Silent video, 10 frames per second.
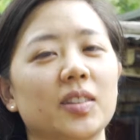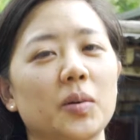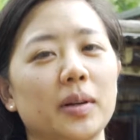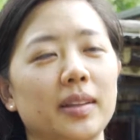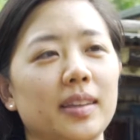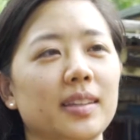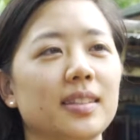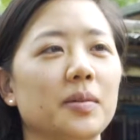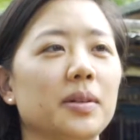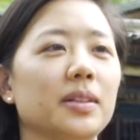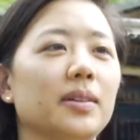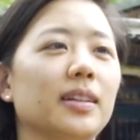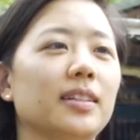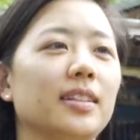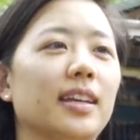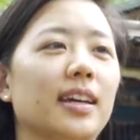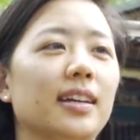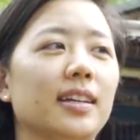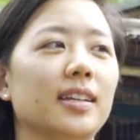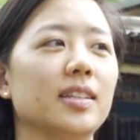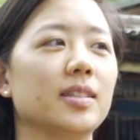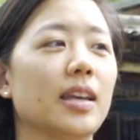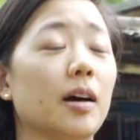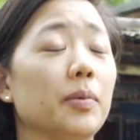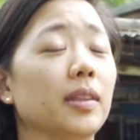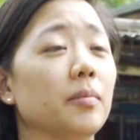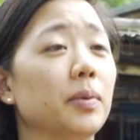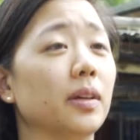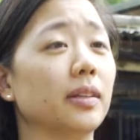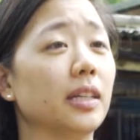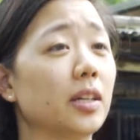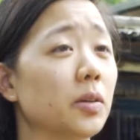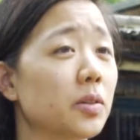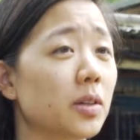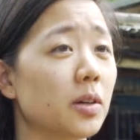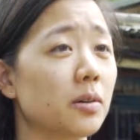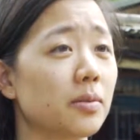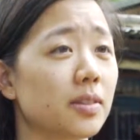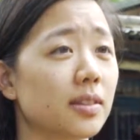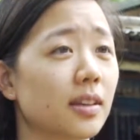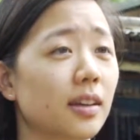So one of the things that we're doing here today is helping them build eco-stoves.